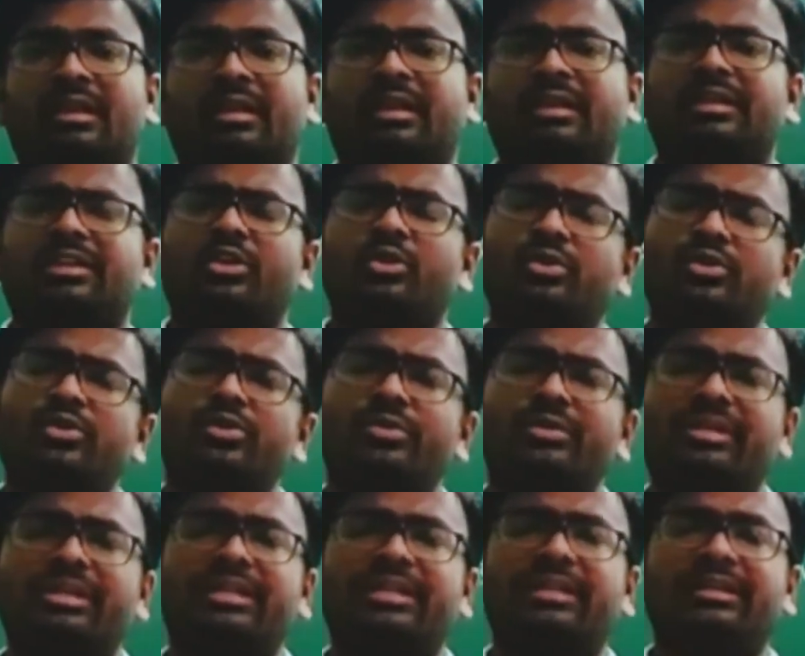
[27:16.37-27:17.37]

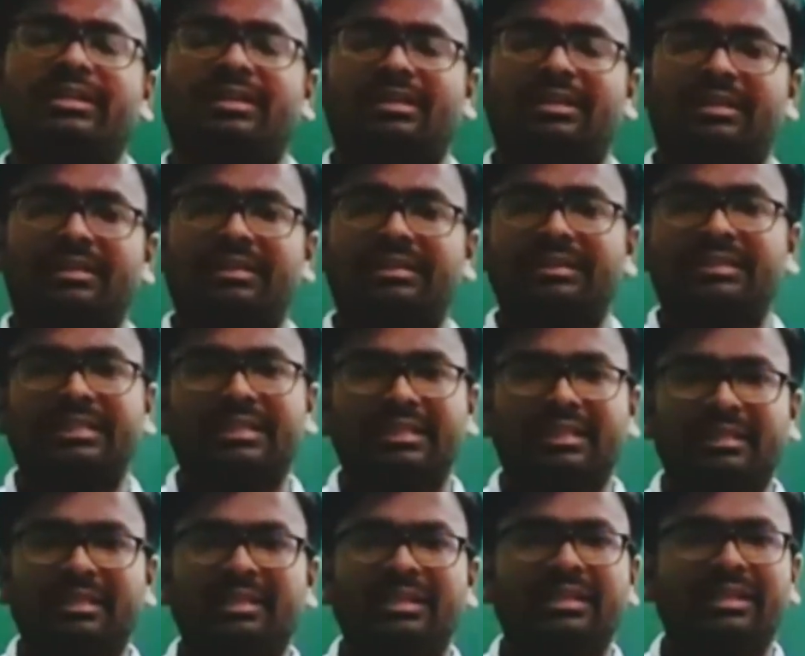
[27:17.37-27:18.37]
Usually,
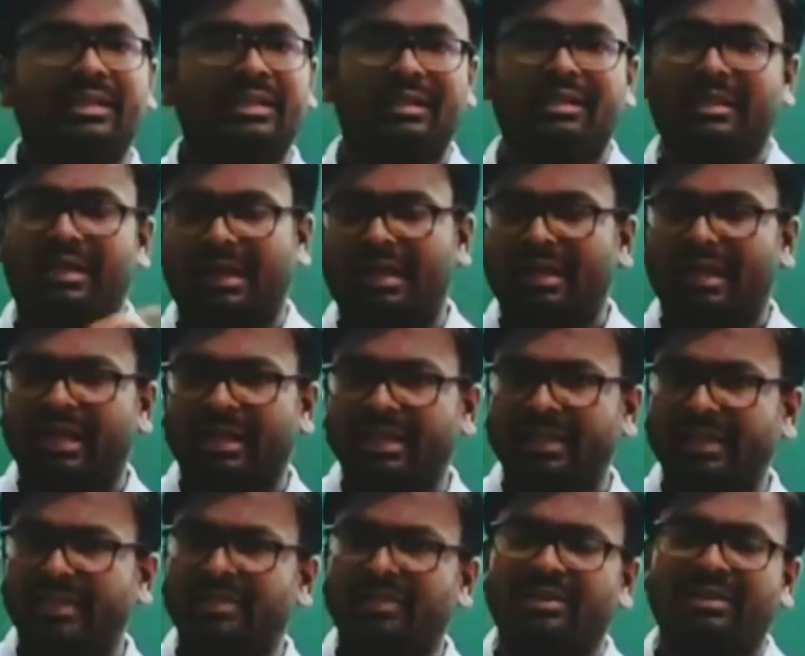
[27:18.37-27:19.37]

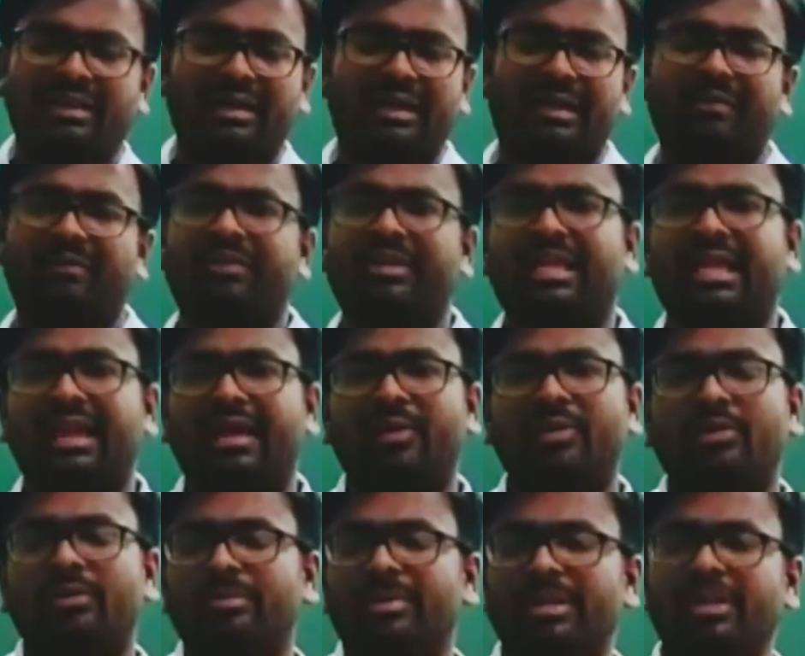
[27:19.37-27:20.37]
we have
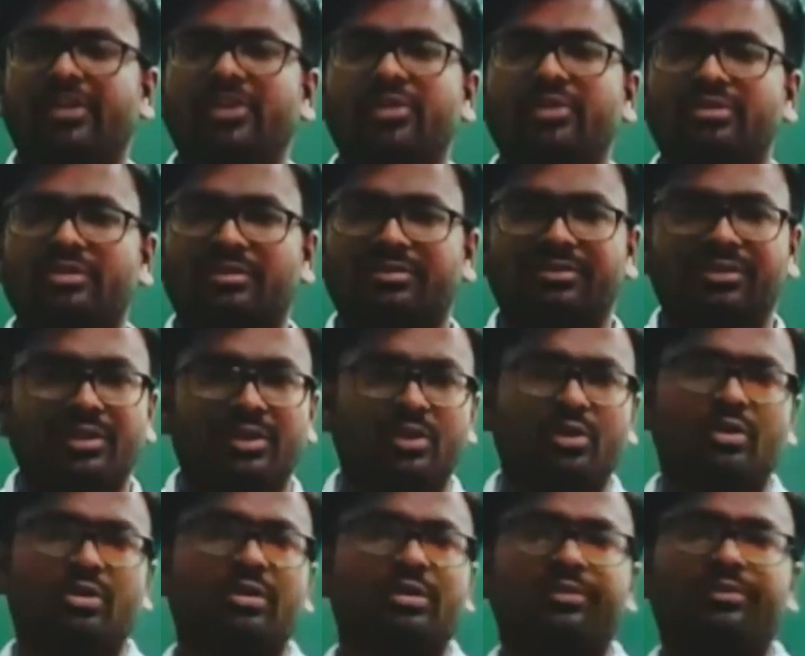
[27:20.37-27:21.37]
to make use of the
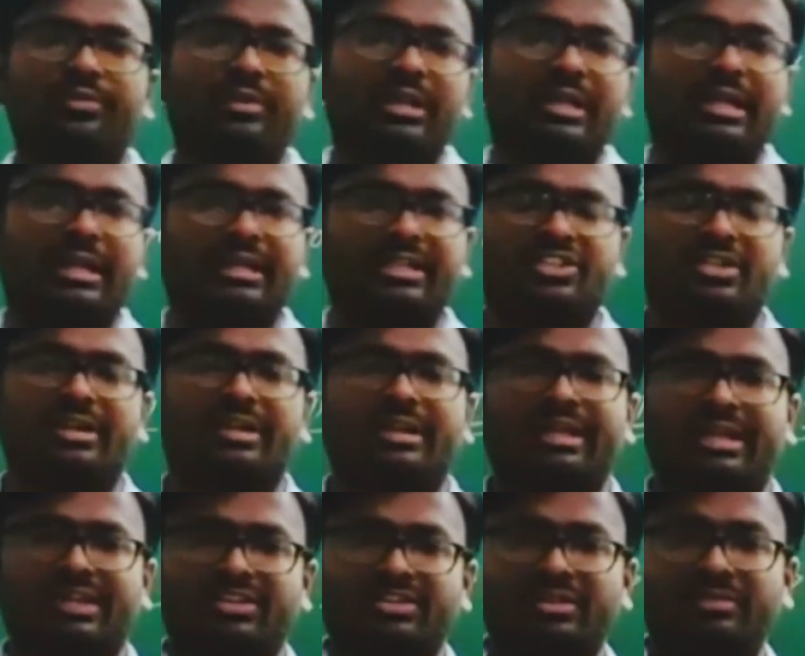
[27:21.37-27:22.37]
nucleophilic addition
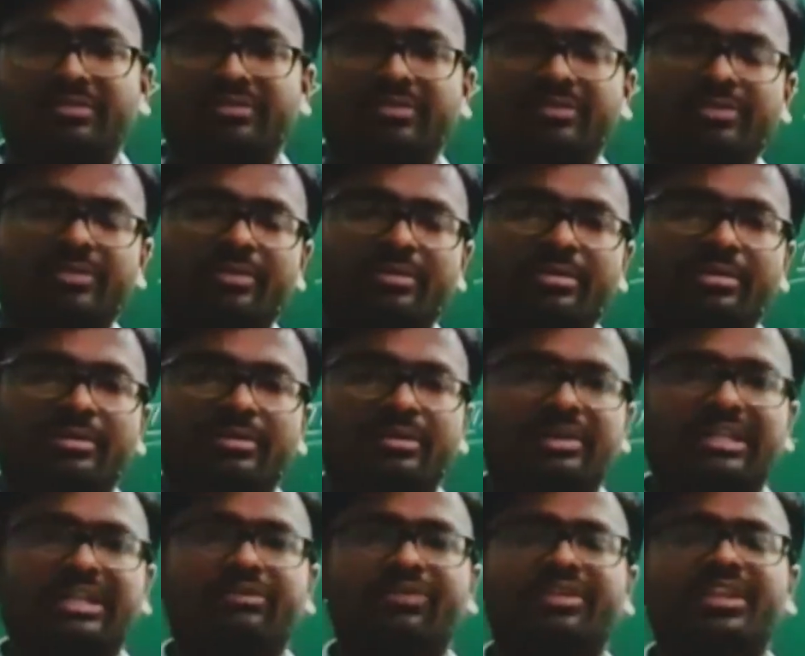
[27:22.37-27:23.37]
reaction
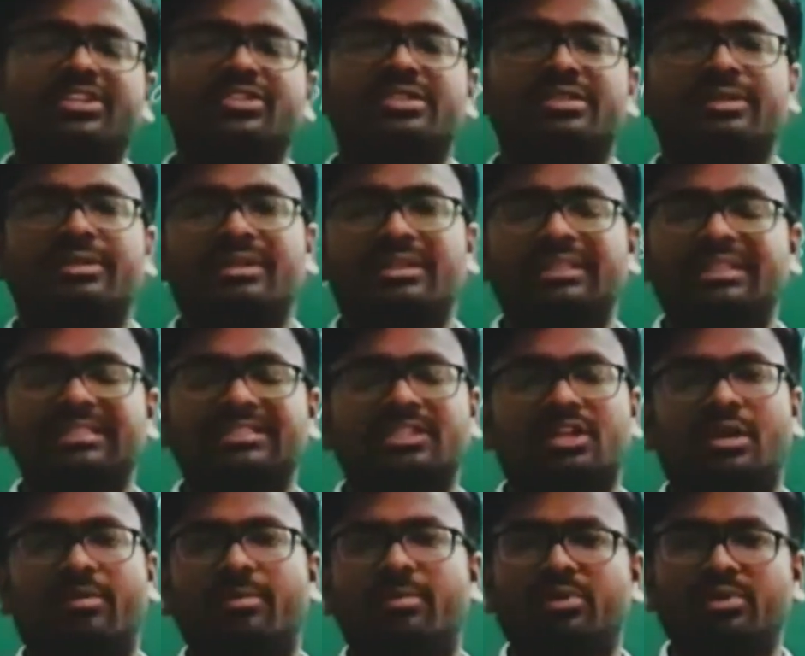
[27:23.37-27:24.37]
in which these
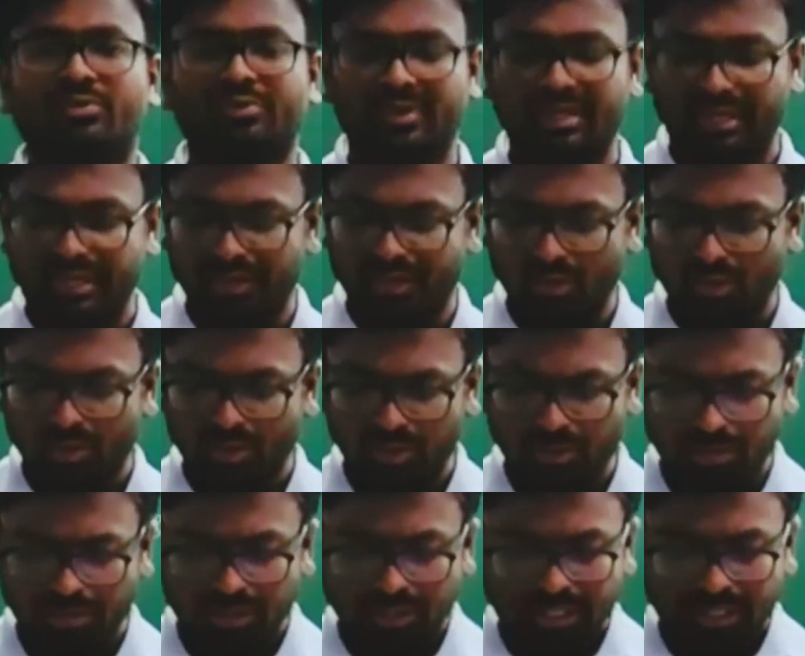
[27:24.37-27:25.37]
compounds will
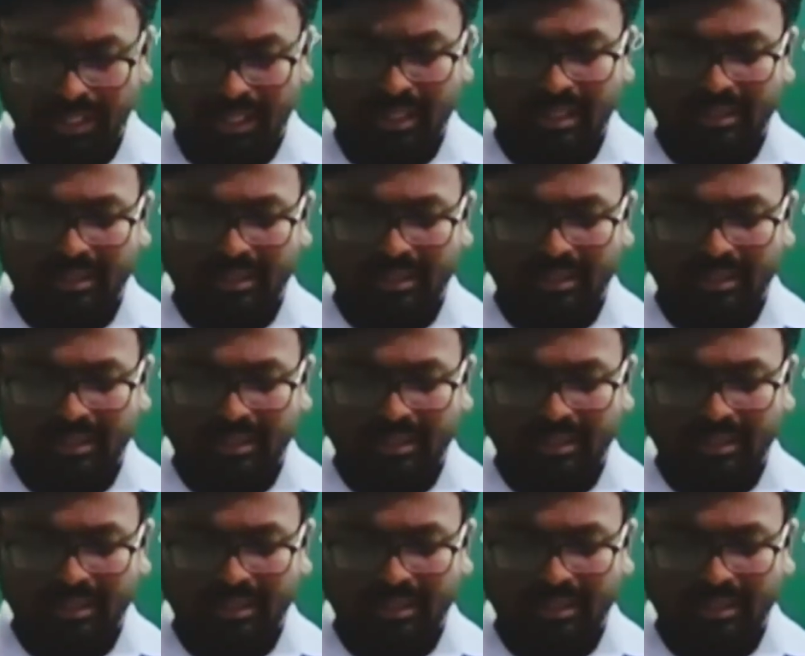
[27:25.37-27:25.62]
undergo.